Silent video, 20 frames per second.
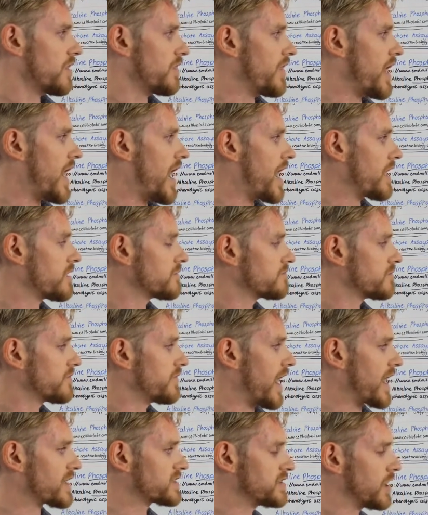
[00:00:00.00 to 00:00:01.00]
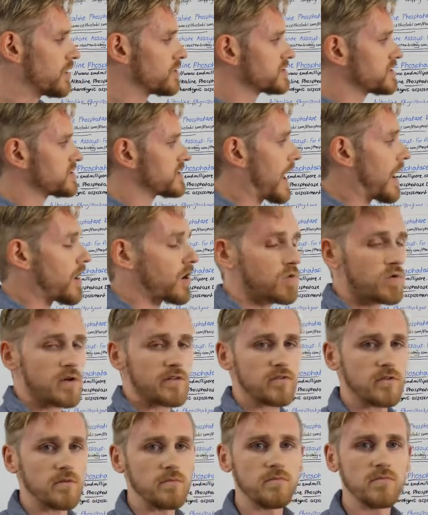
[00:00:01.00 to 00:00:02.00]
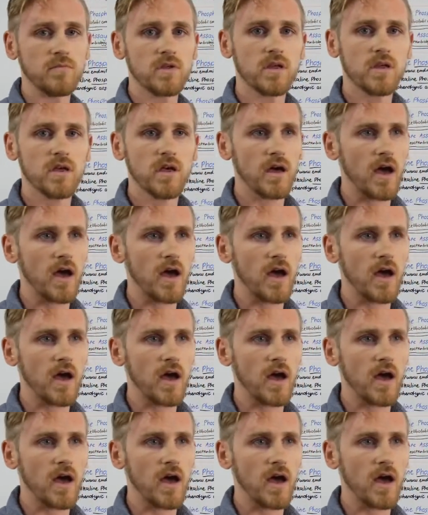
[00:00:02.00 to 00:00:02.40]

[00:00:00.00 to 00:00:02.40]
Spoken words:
that tells this algorithm